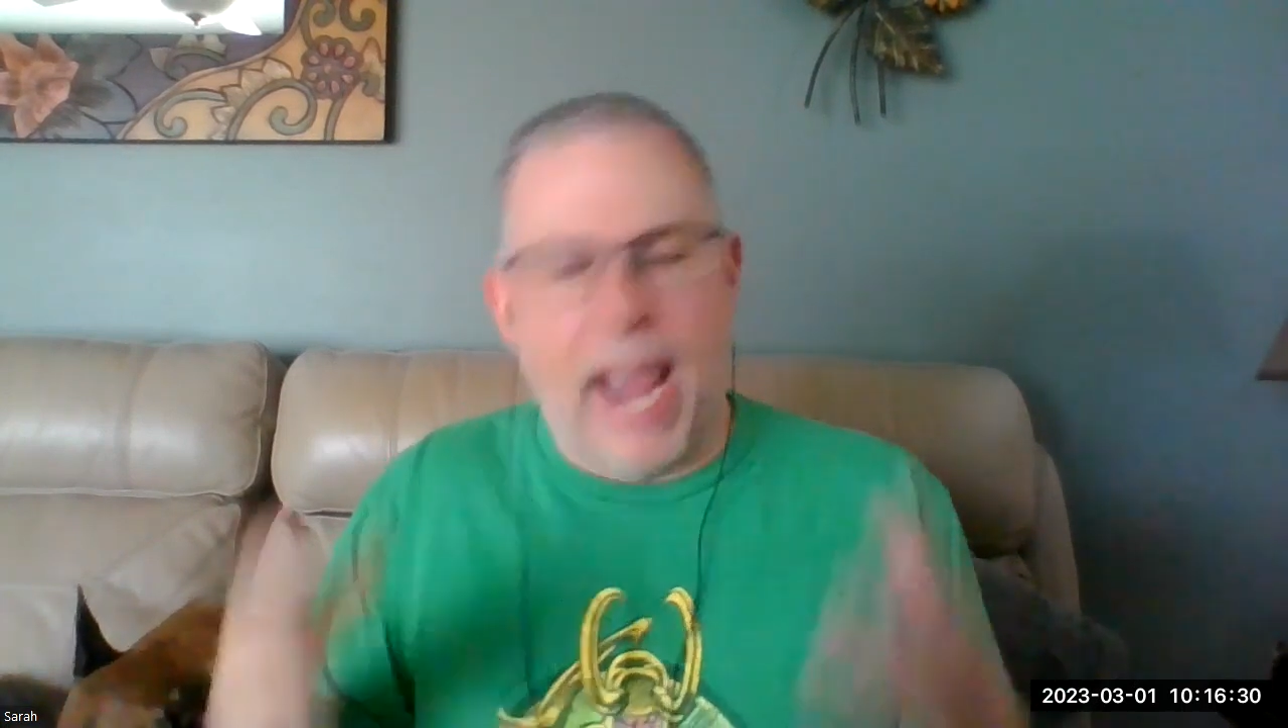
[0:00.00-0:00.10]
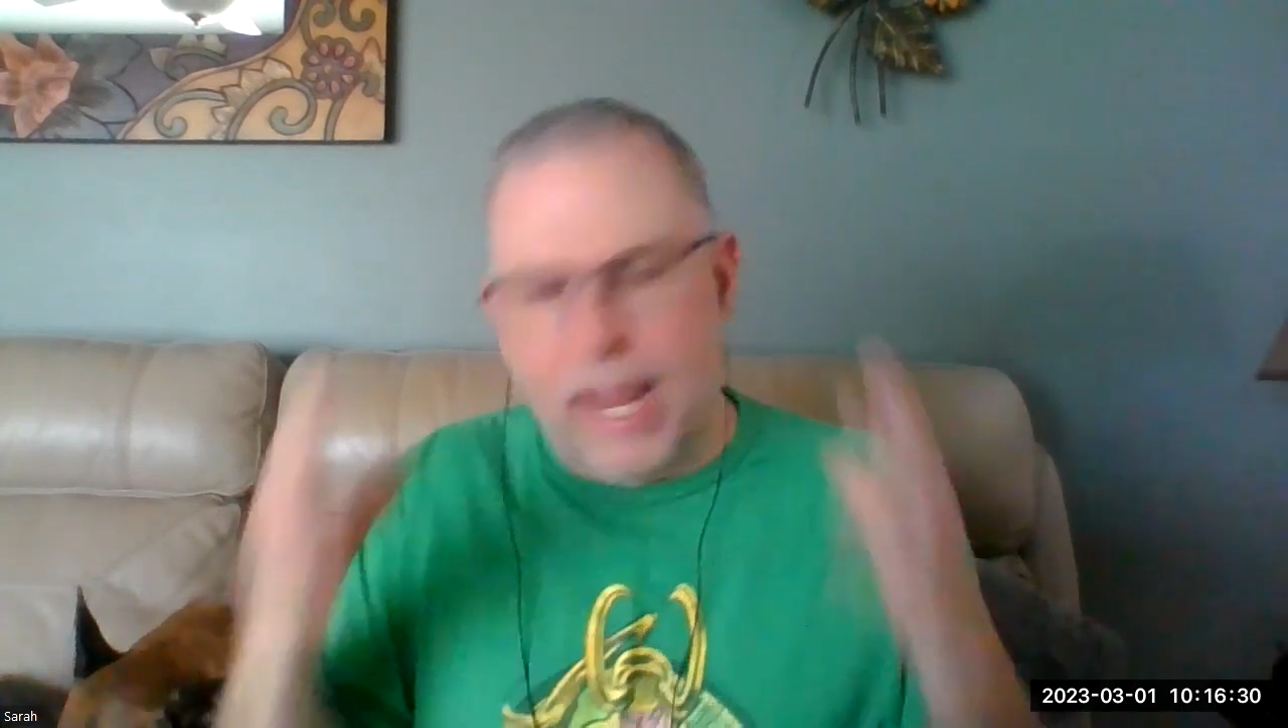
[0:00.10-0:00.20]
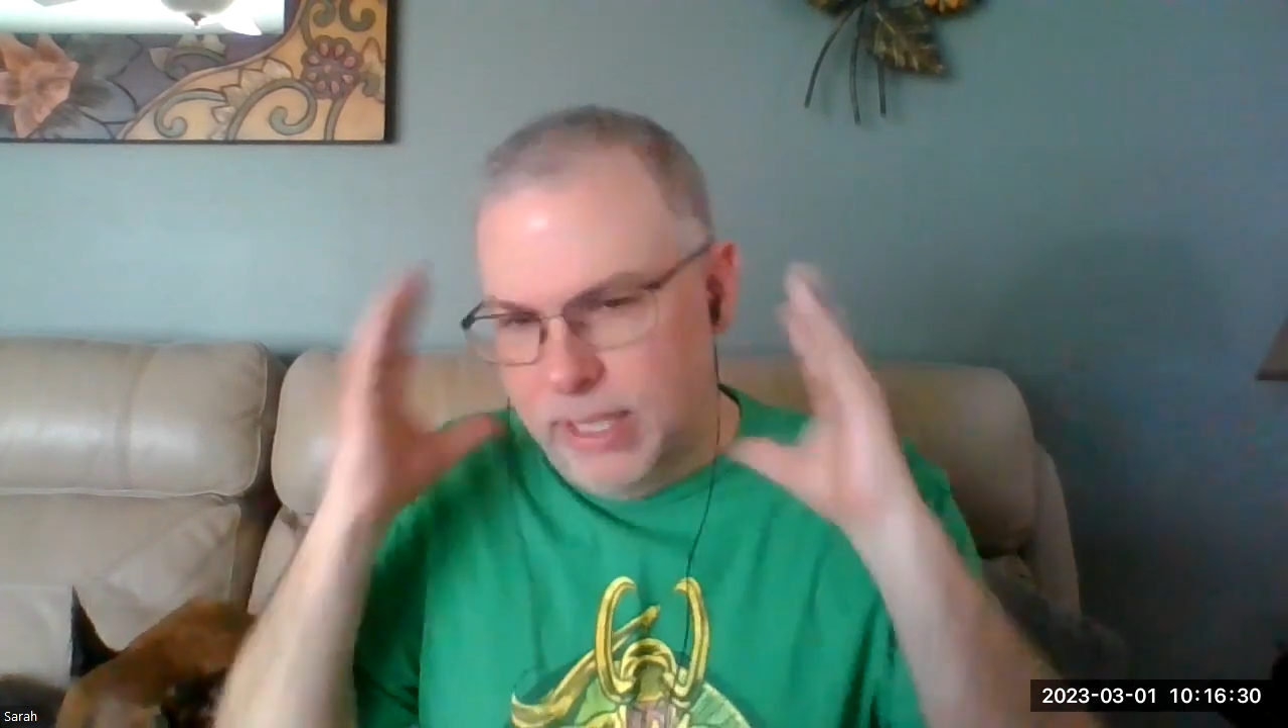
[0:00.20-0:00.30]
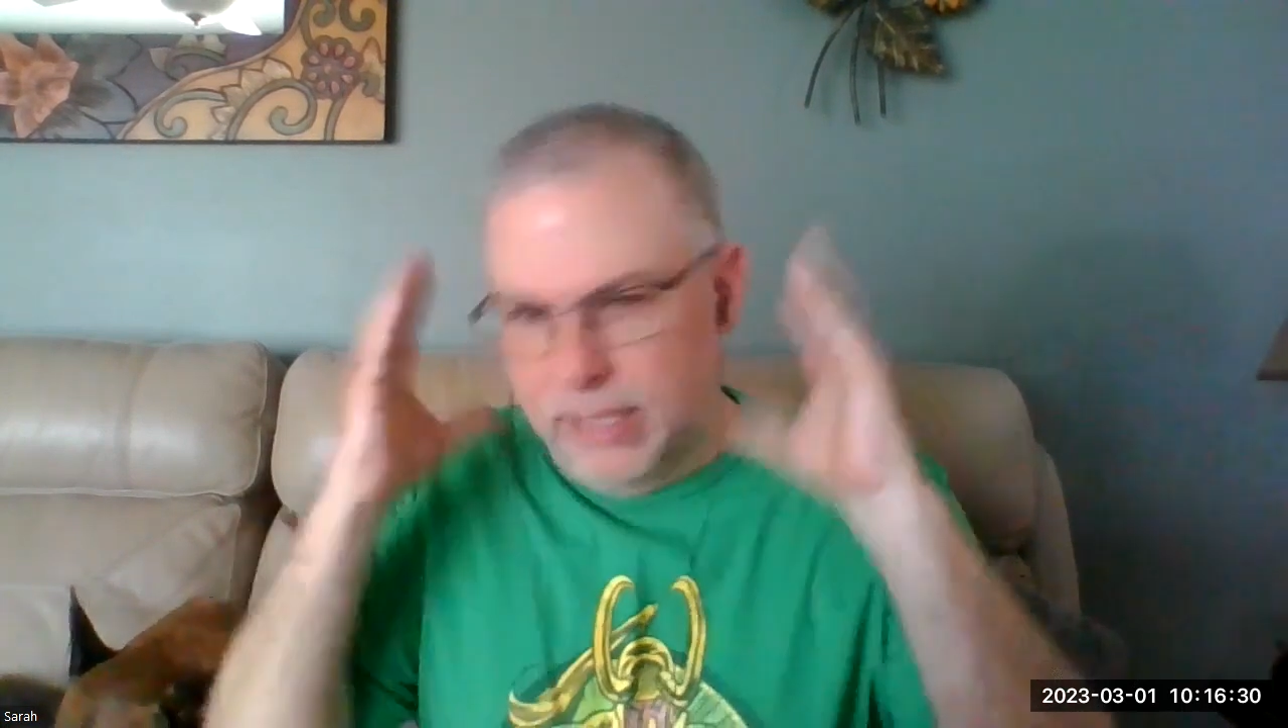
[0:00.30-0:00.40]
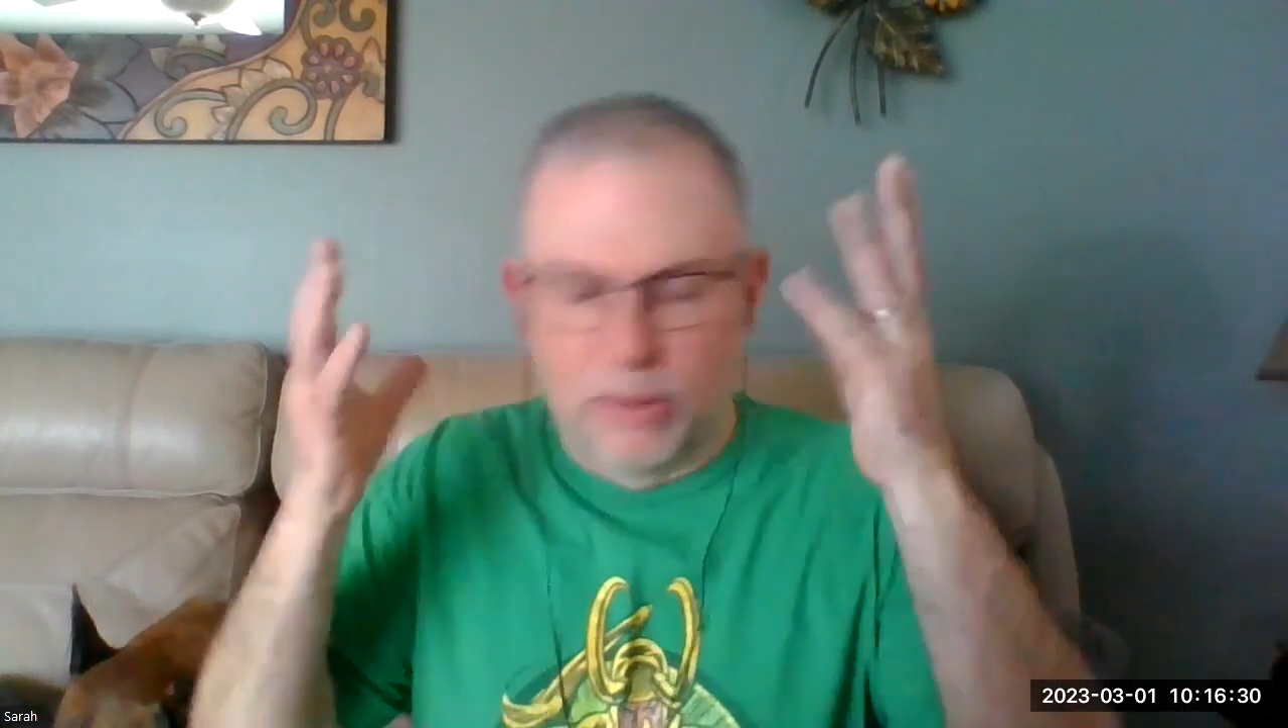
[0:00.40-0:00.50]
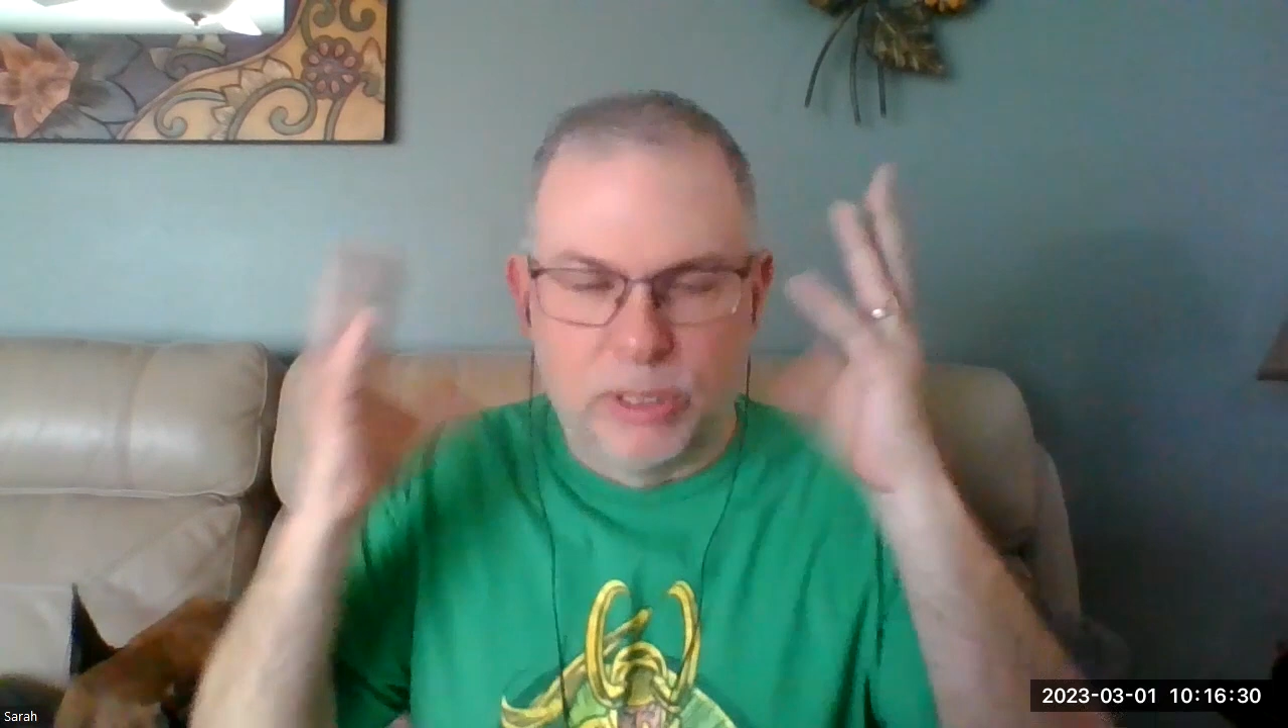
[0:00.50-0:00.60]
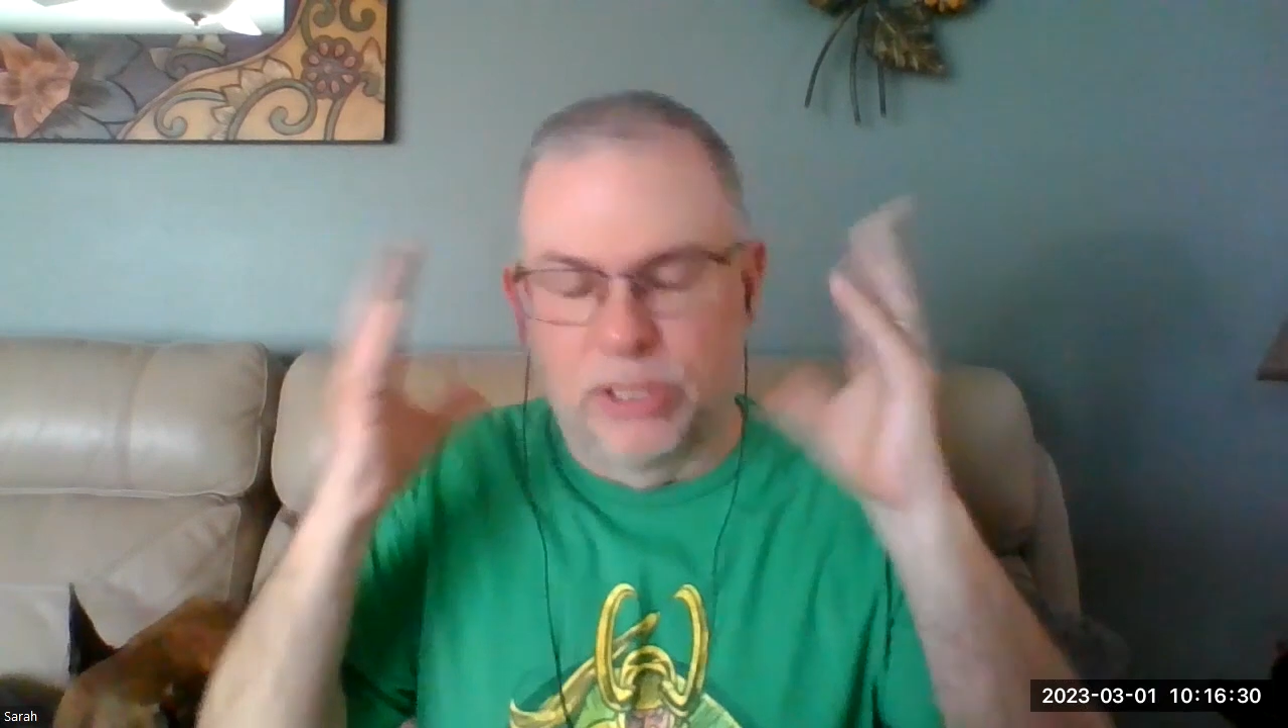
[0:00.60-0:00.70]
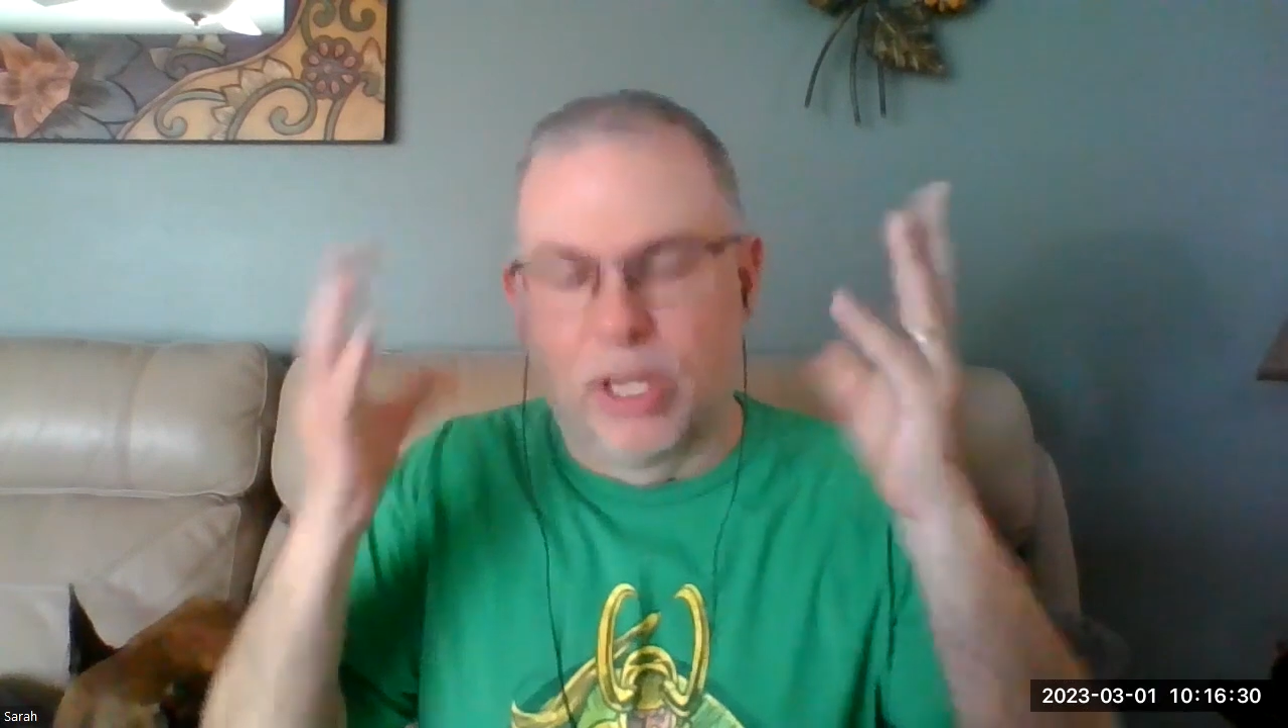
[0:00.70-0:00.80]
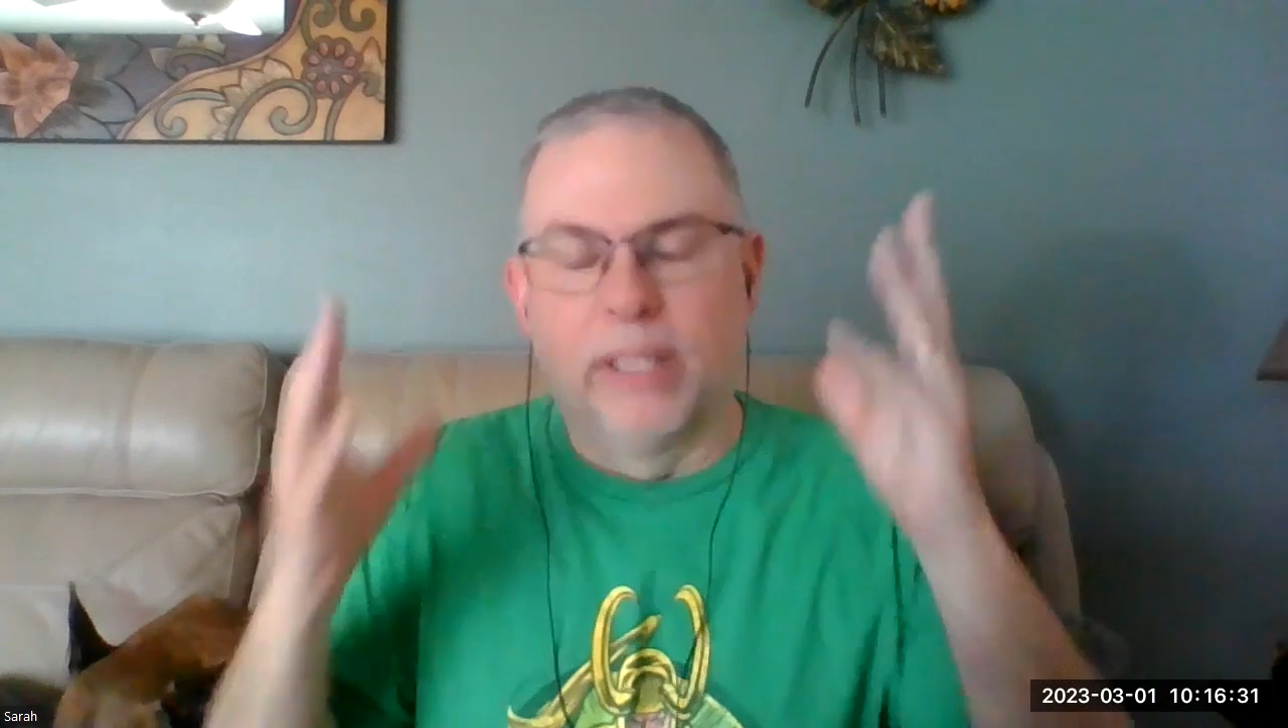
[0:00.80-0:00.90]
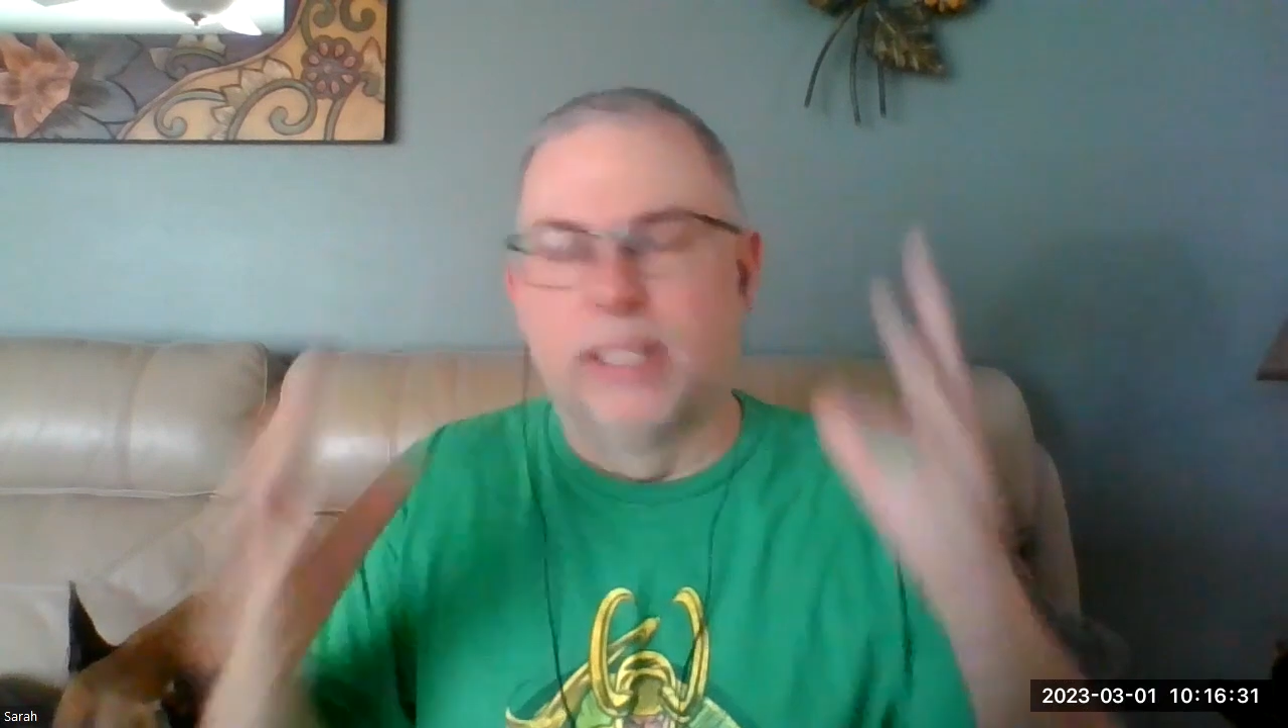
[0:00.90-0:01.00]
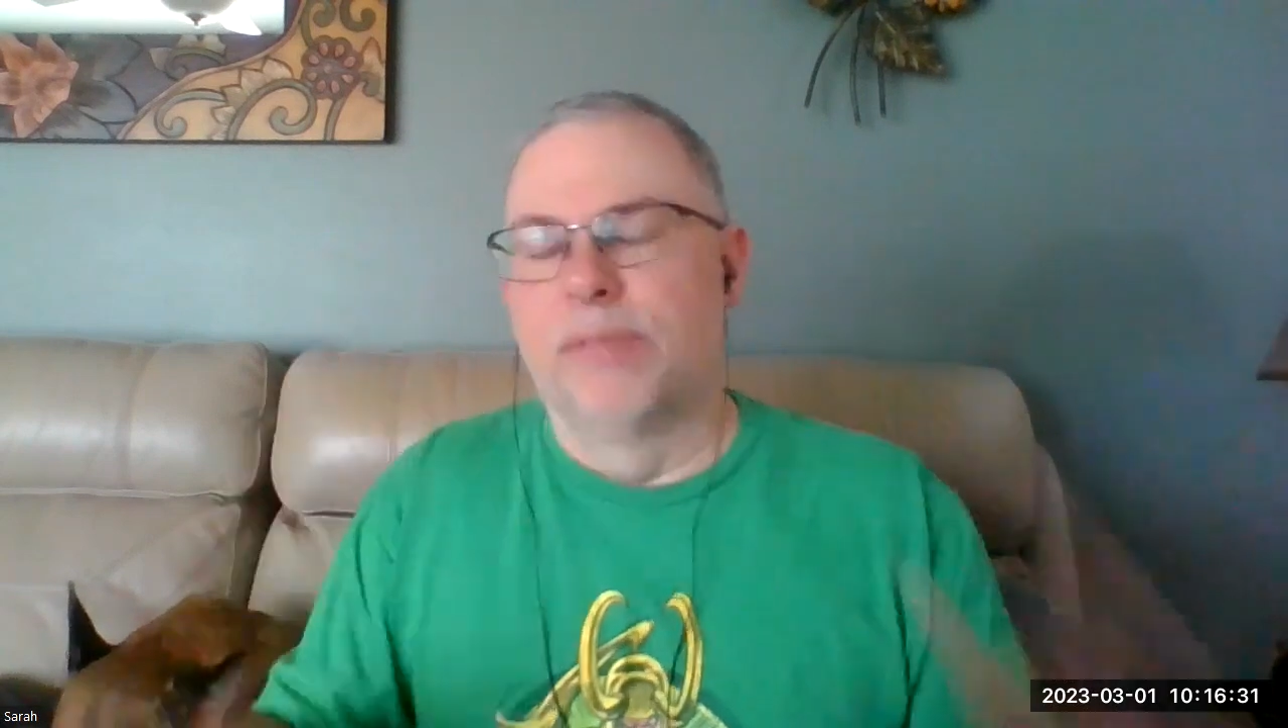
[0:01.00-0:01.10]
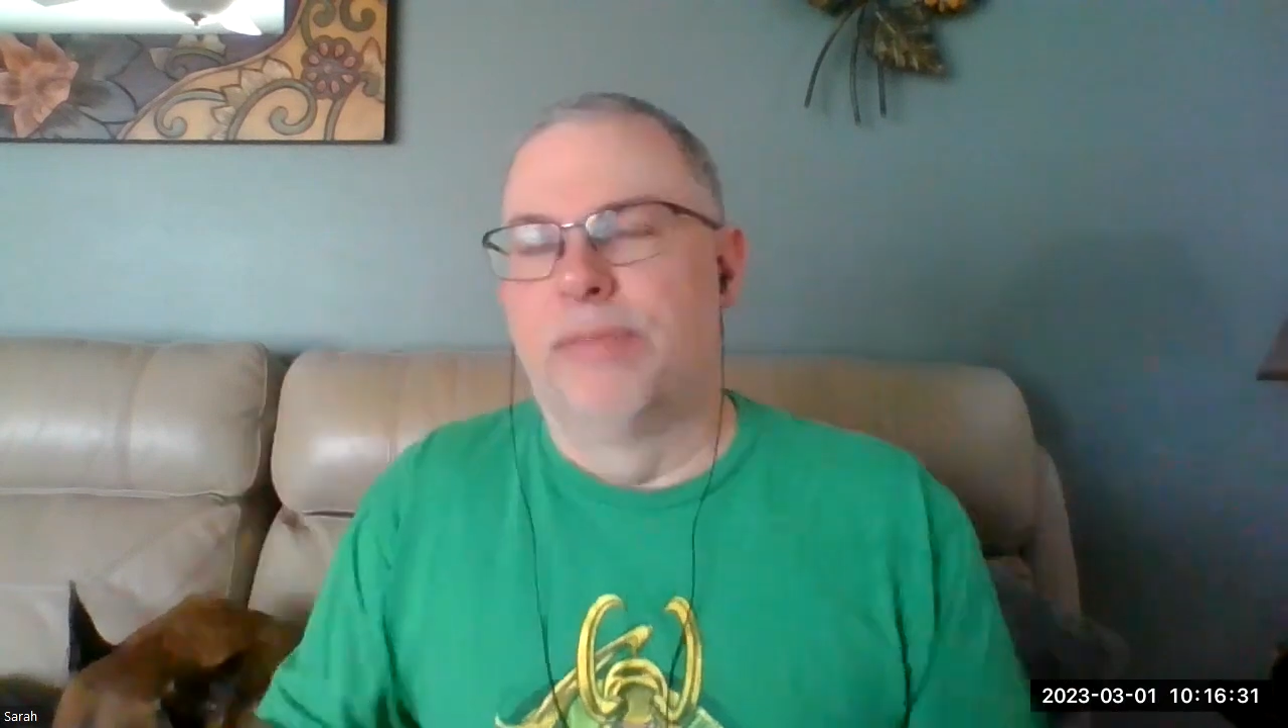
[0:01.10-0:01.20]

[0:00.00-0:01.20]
act like they're struggling to